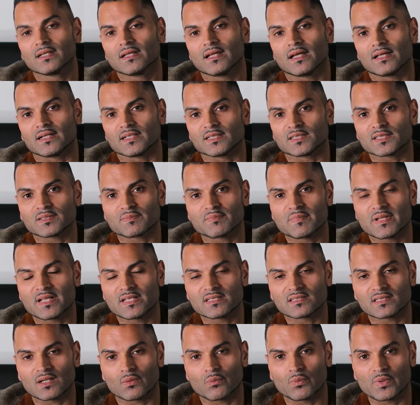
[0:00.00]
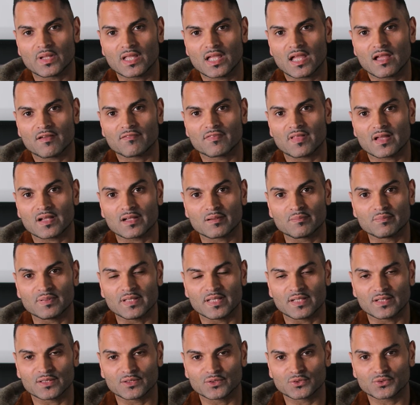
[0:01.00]
And it just means that we have that
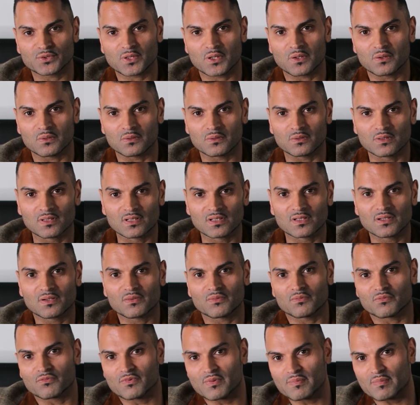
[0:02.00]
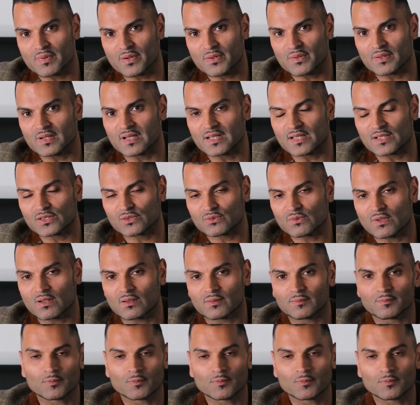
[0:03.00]
complete control remotely as well.